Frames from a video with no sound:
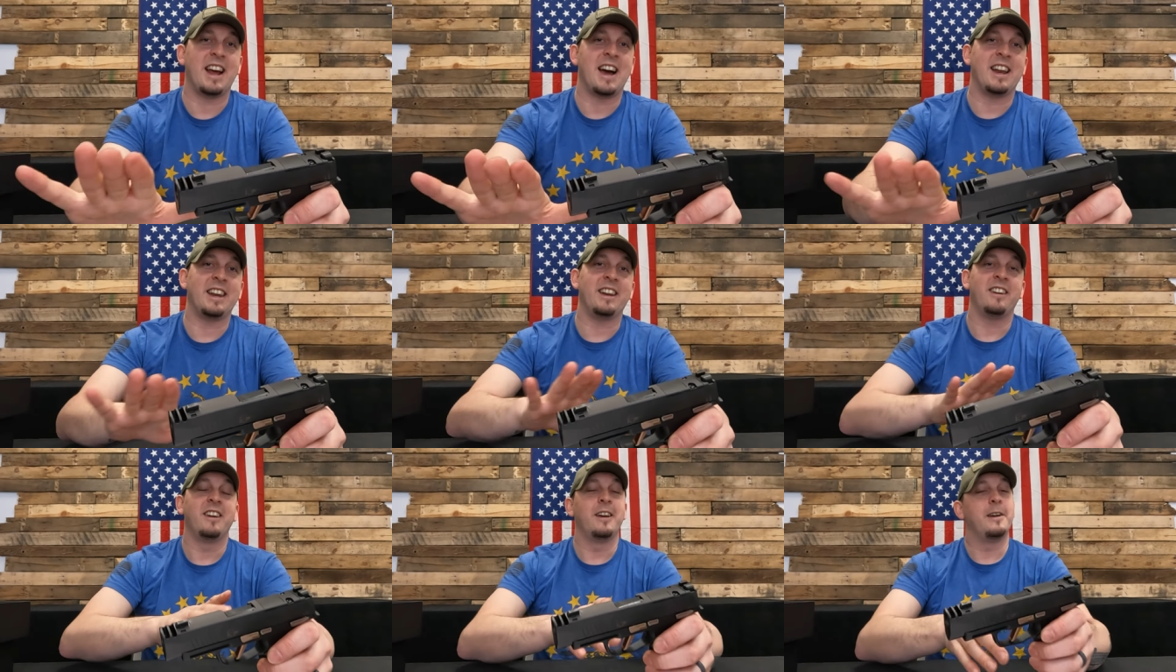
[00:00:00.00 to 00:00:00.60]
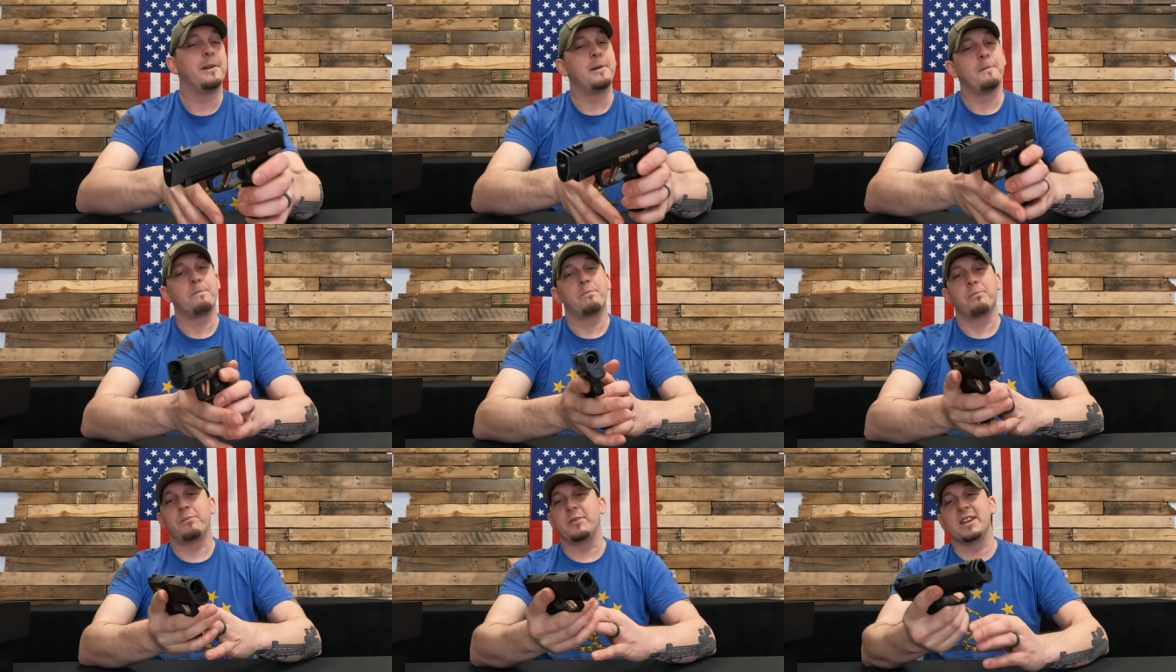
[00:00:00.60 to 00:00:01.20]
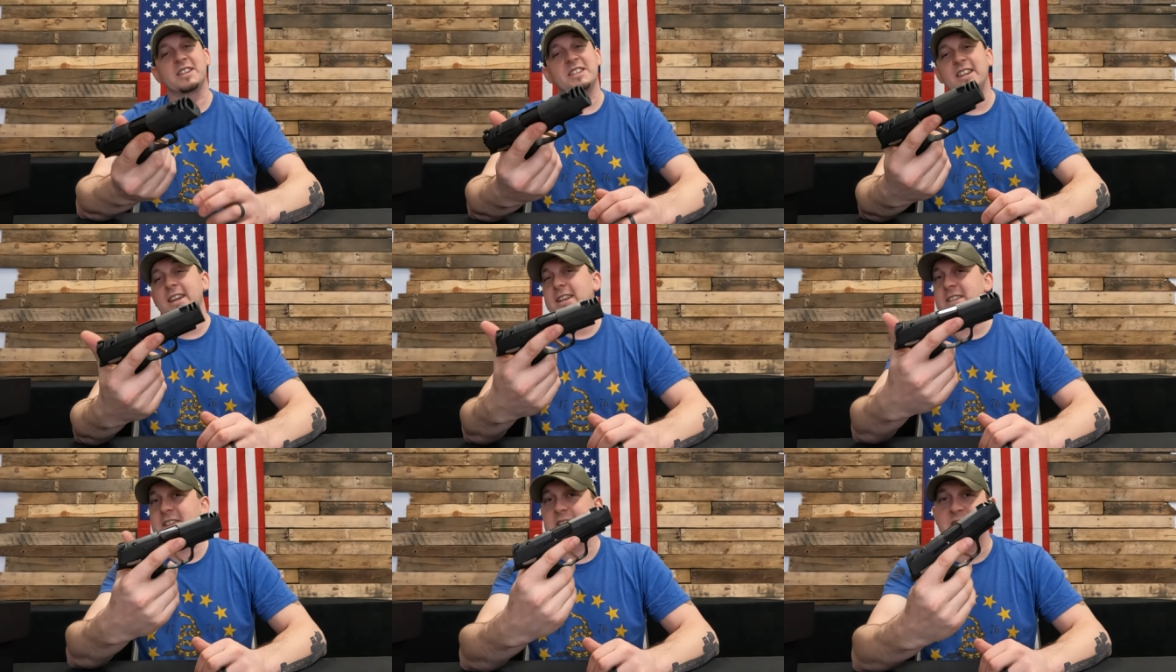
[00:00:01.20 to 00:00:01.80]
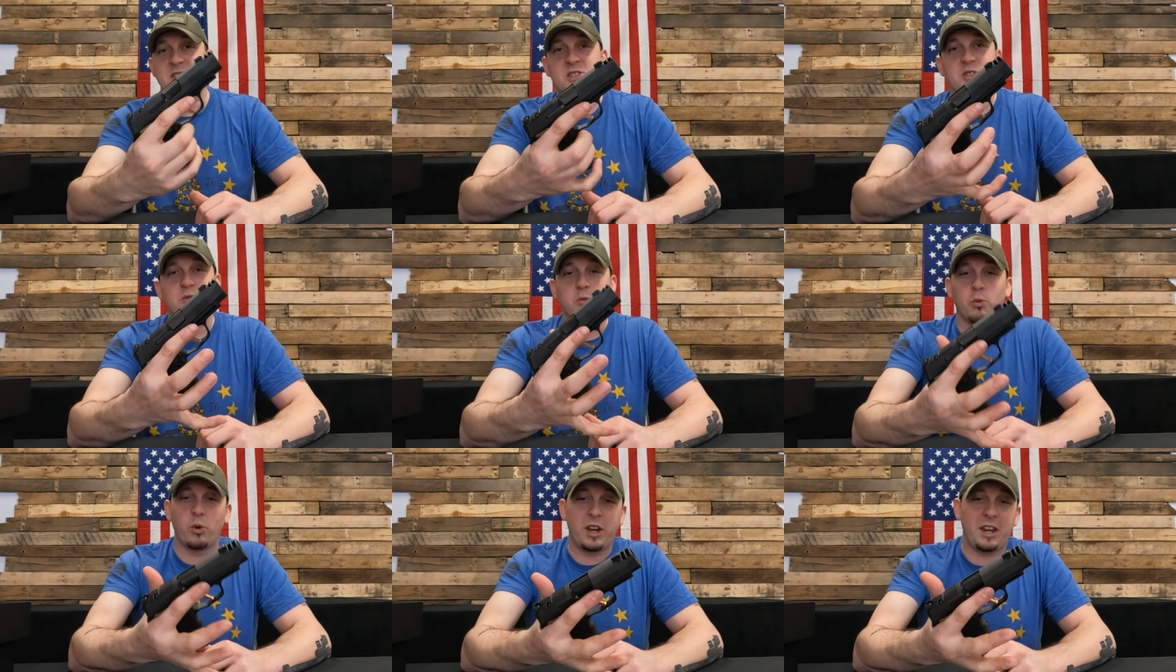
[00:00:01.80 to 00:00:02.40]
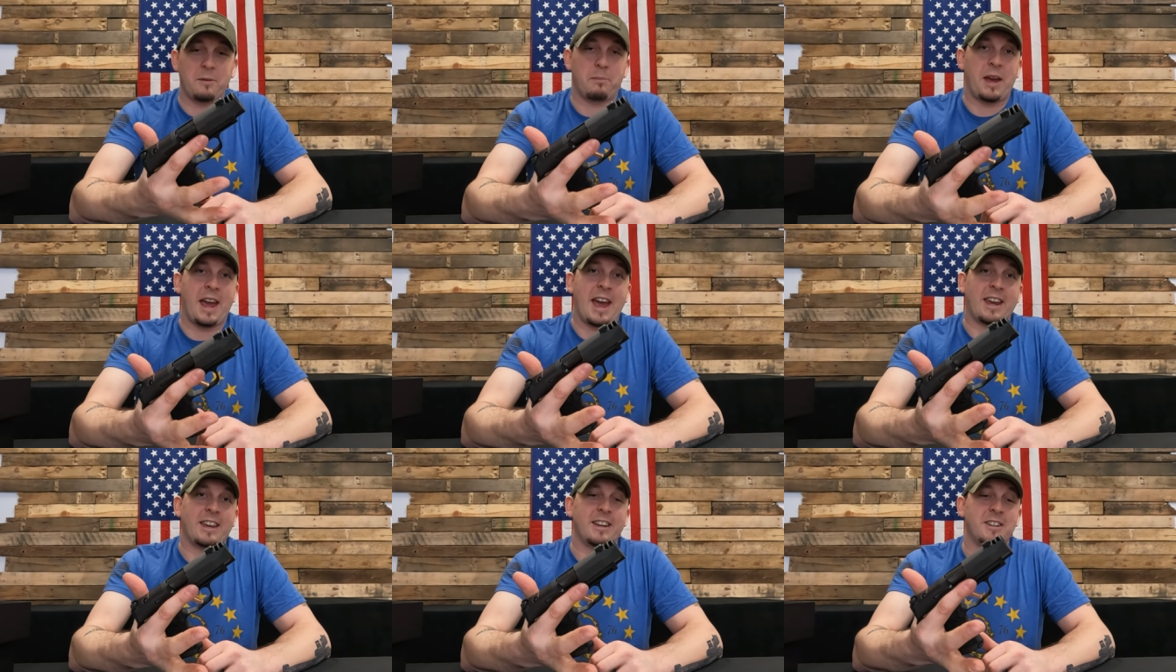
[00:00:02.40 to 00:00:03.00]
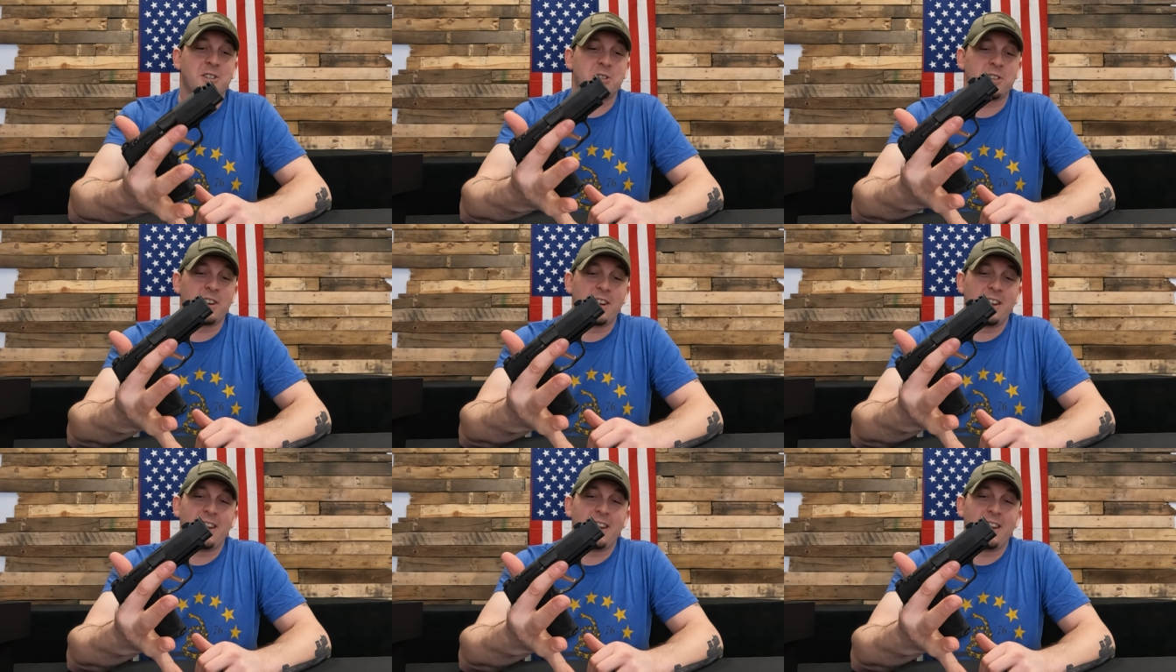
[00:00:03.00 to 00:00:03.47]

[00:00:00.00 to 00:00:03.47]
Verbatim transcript: on it. This thing is a sweet package.